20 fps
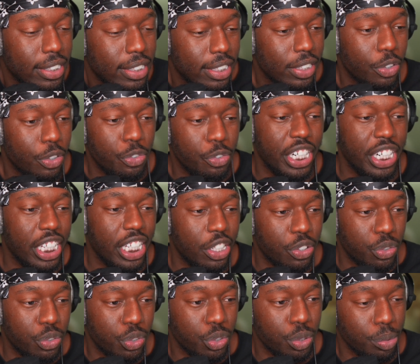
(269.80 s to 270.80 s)
read the
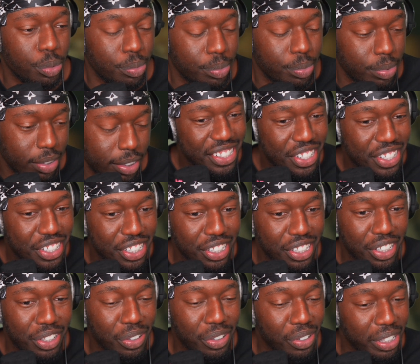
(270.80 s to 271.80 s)
room. She a
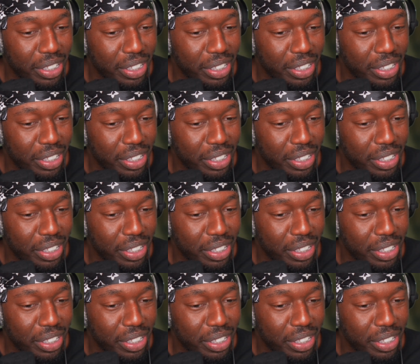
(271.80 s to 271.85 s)
cutie